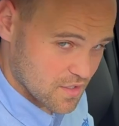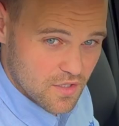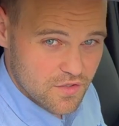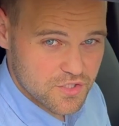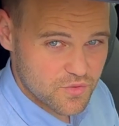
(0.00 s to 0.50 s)

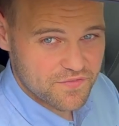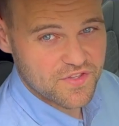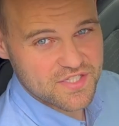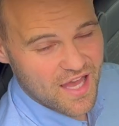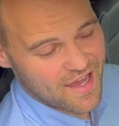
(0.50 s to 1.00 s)
The Swift is
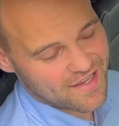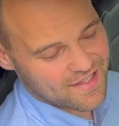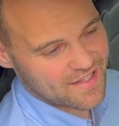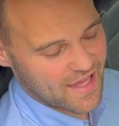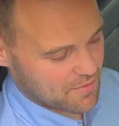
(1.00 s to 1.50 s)
highly
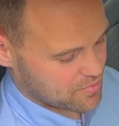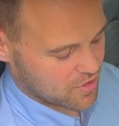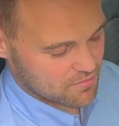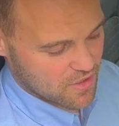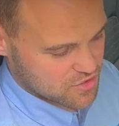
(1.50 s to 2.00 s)
capable at
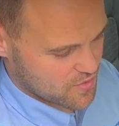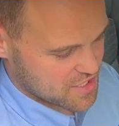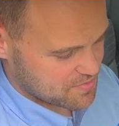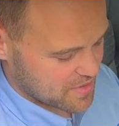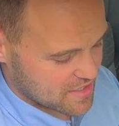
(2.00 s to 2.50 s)
motorway
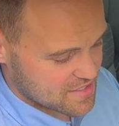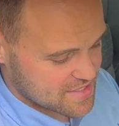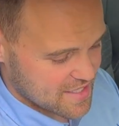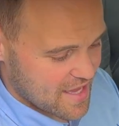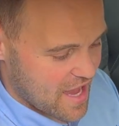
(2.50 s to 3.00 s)
speeds,
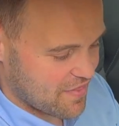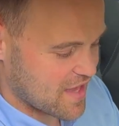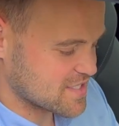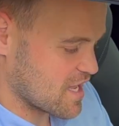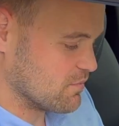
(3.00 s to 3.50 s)
and that's
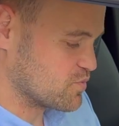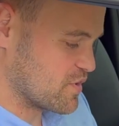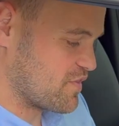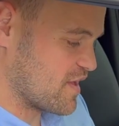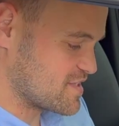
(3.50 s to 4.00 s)
helped with
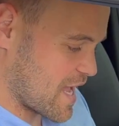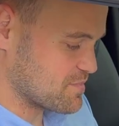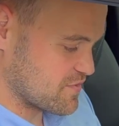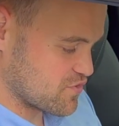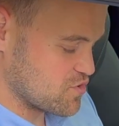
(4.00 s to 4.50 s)
the
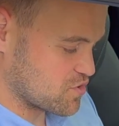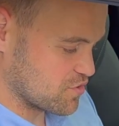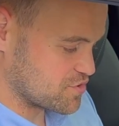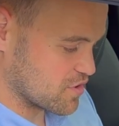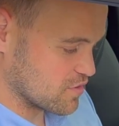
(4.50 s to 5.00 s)
adaptive cruise
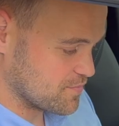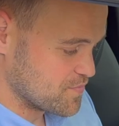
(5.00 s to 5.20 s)
control.